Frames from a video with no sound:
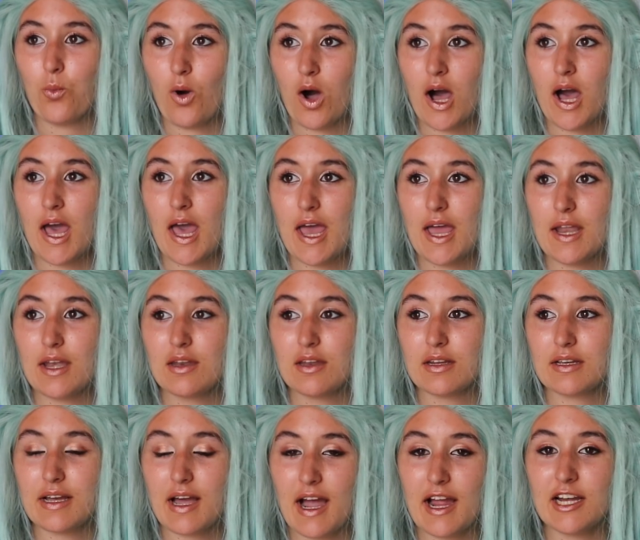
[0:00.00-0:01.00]
what
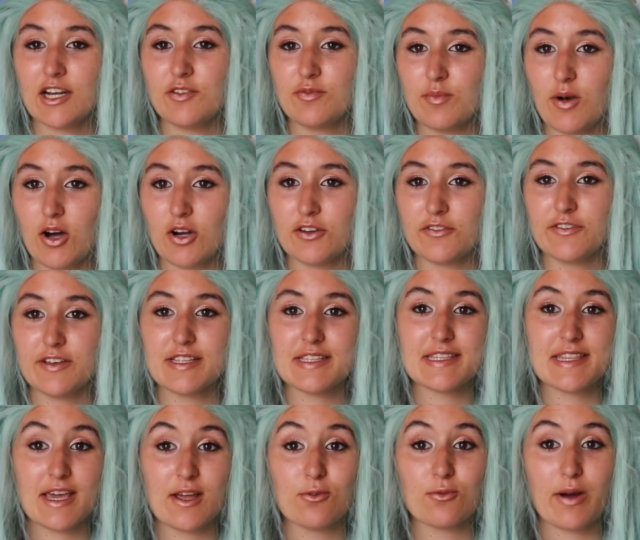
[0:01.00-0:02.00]
kind of
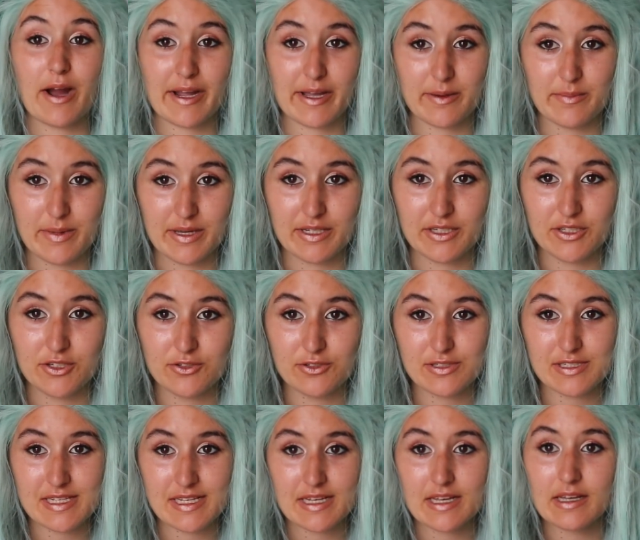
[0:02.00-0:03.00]
monofins they recommend
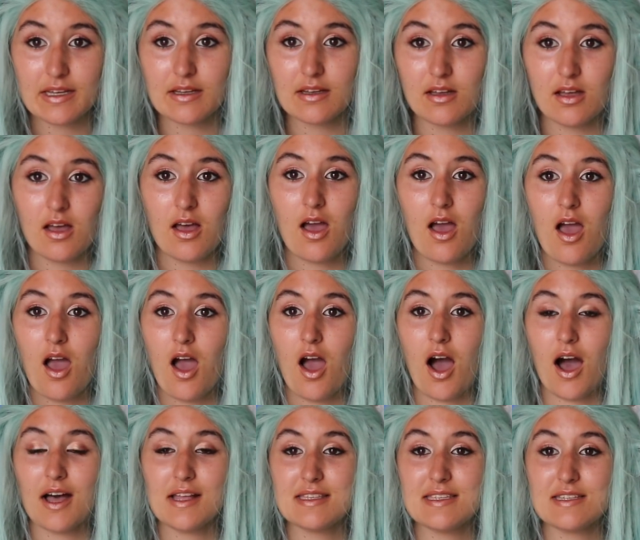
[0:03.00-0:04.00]
using
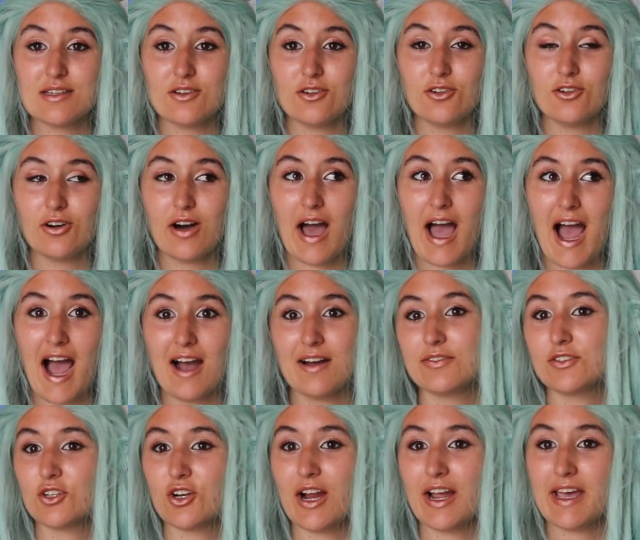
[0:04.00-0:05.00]
until
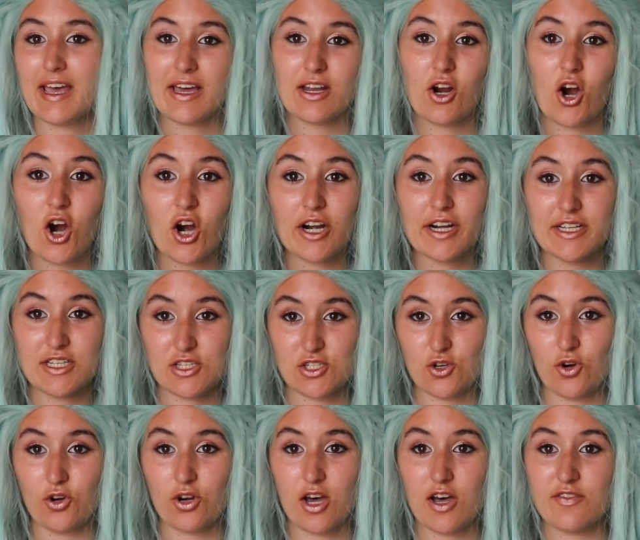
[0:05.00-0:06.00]
after I had already
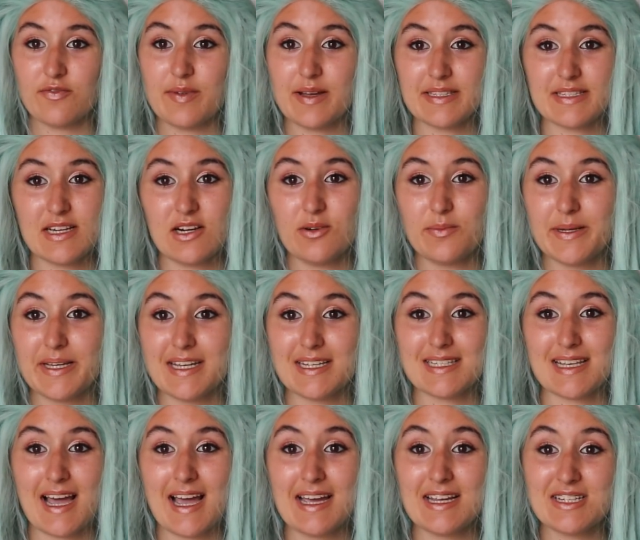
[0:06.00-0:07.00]
sold off my tail,
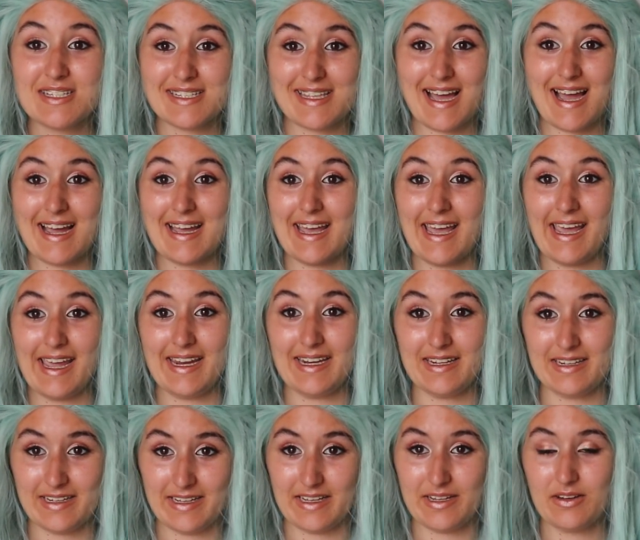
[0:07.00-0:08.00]
because I
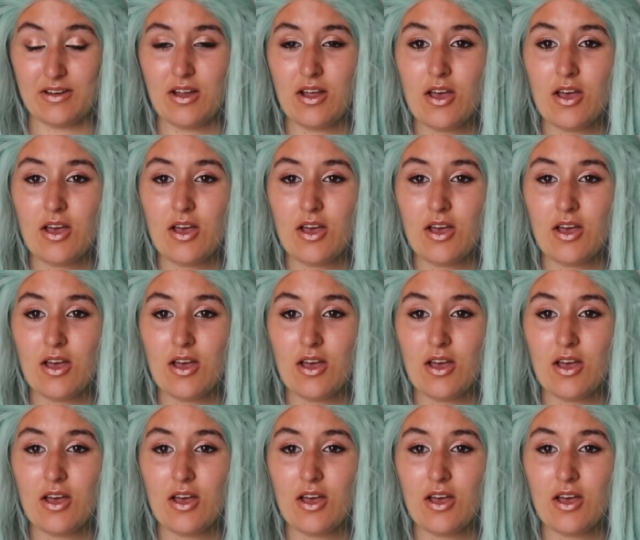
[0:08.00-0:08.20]
hated it.